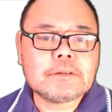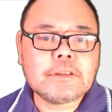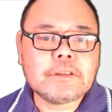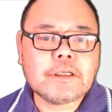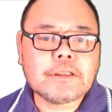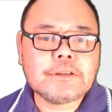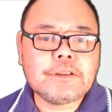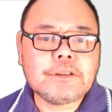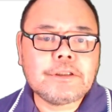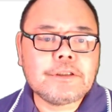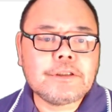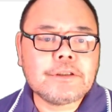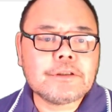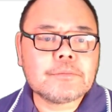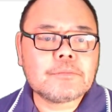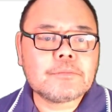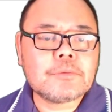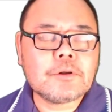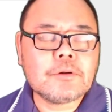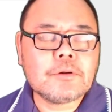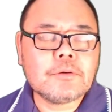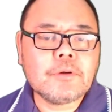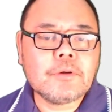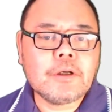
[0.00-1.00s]
nonlinear
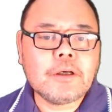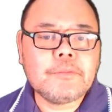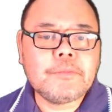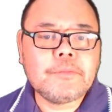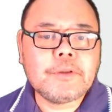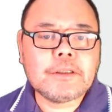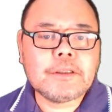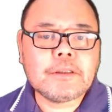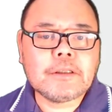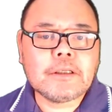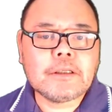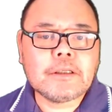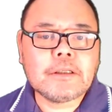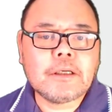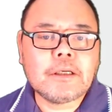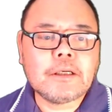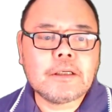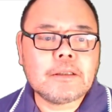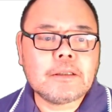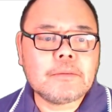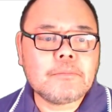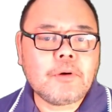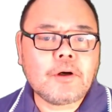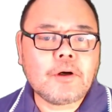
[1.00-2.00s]
programming
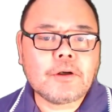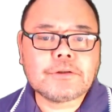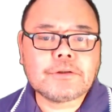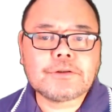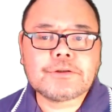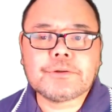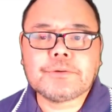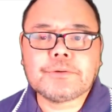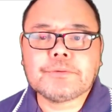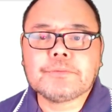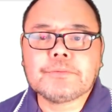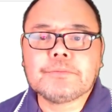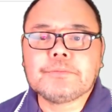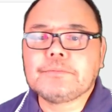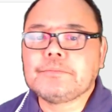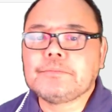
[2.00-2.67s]
uh, part two.